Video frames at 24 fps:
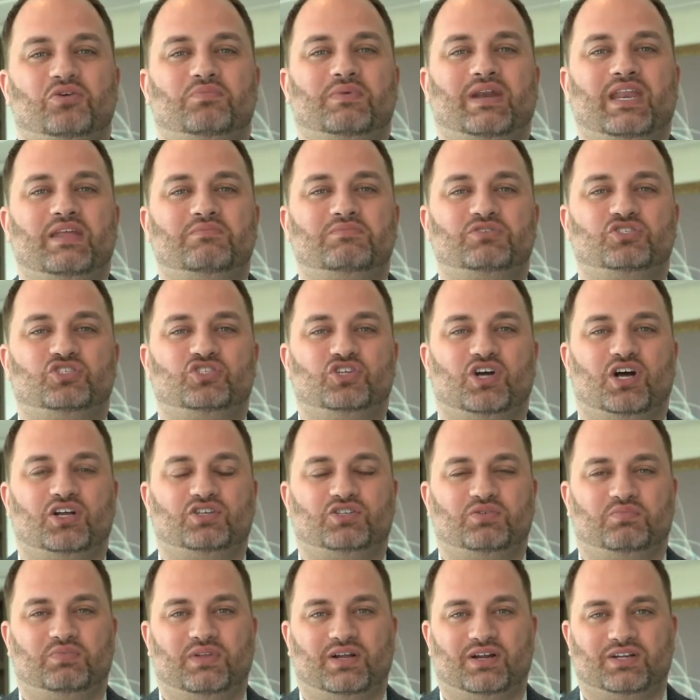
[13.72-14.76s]
my name is John
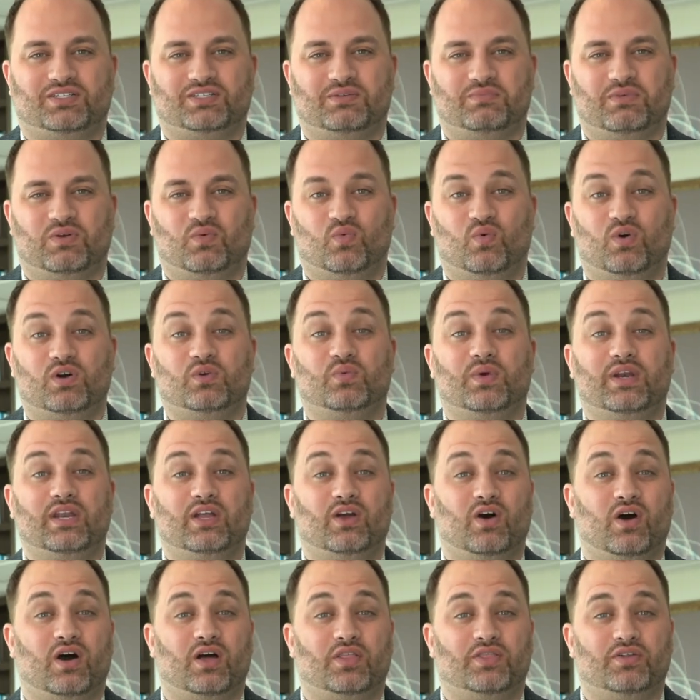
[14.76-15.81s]
Toublaris. I'm an award-winning
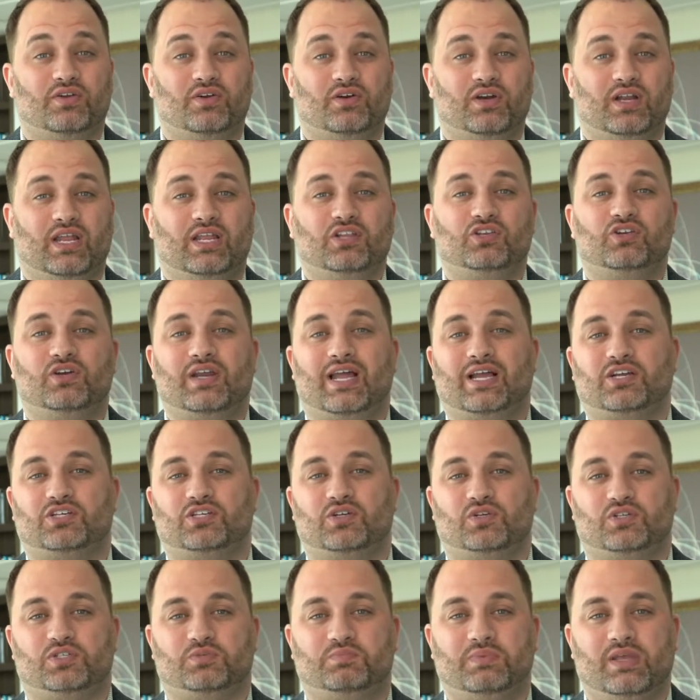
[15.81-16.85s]
author,
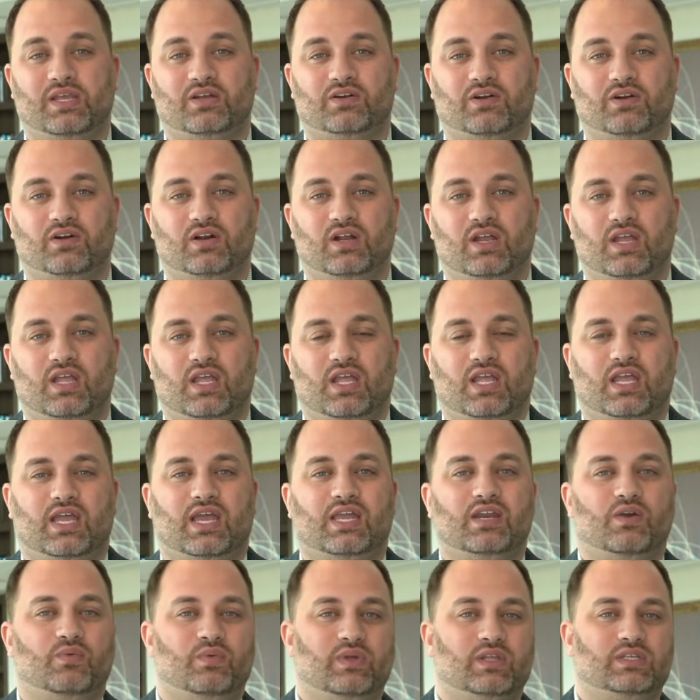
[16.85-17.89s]
international speaker,
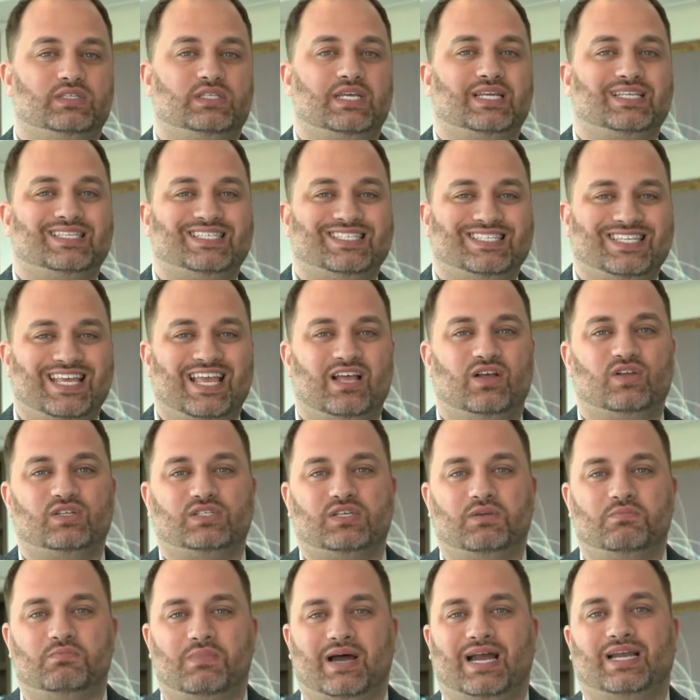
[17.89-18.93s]
and a real estate sales
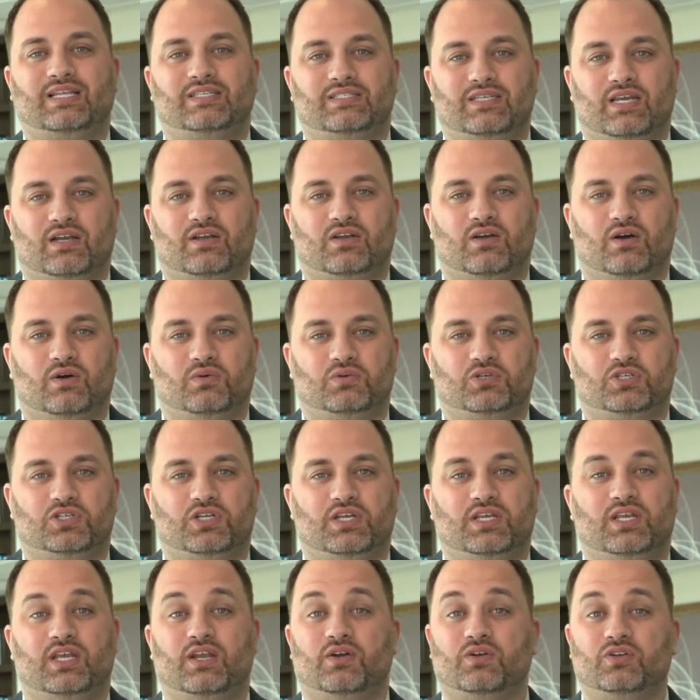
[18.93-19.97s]
and mindset coach
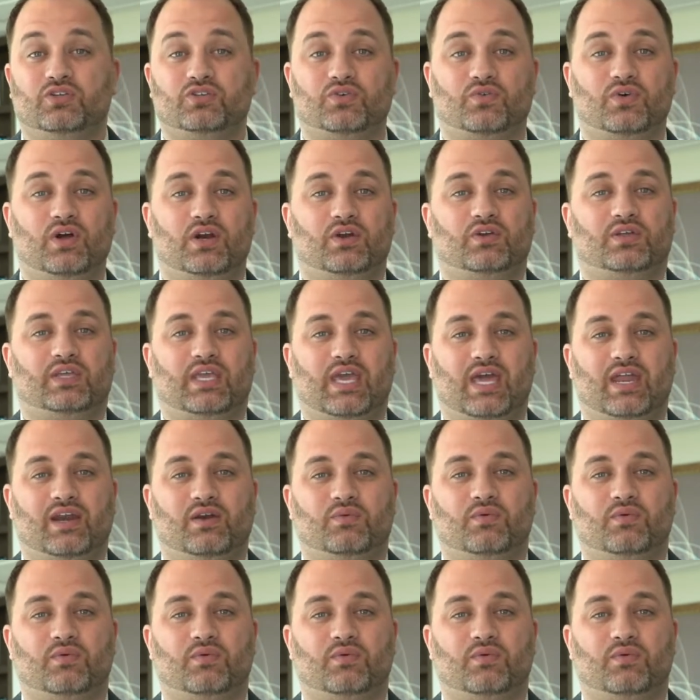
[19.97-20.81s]
here in Toronto, Canada